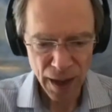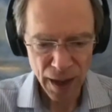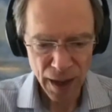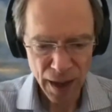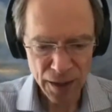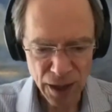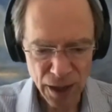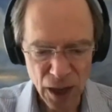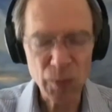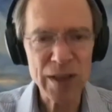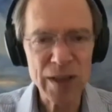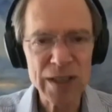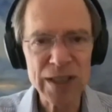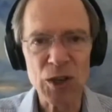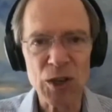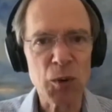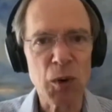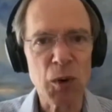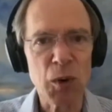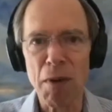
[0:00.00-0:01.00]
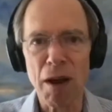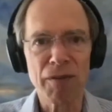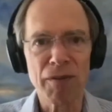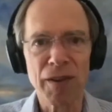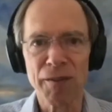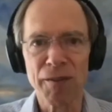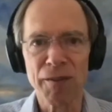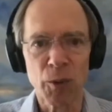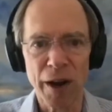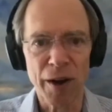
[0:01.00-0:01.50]
and Don Winslow is one of my
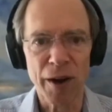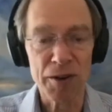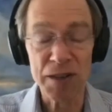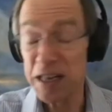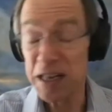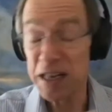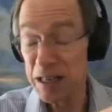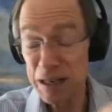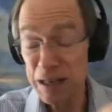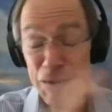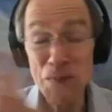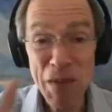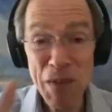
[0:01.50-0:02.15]
favorite writers. He's an